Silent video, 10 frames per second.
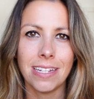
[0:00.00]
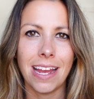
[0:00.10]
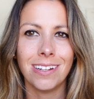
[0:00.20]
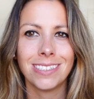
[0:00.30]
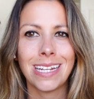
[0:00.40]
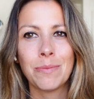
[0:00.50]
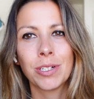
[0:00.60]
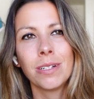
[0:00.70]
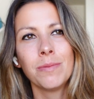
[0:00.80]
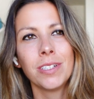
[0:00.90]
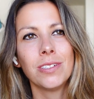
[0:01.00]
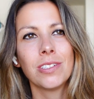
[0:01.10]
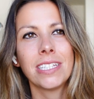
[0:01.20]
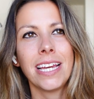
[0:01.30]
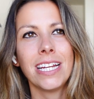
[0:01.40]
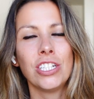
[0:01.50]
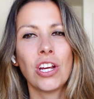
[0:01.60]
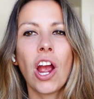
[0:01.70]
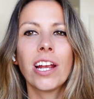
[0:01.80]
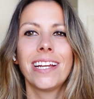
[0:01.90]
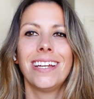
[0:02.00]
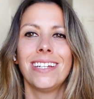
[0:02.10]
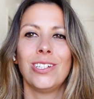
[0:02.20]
Now, cybercriminals can target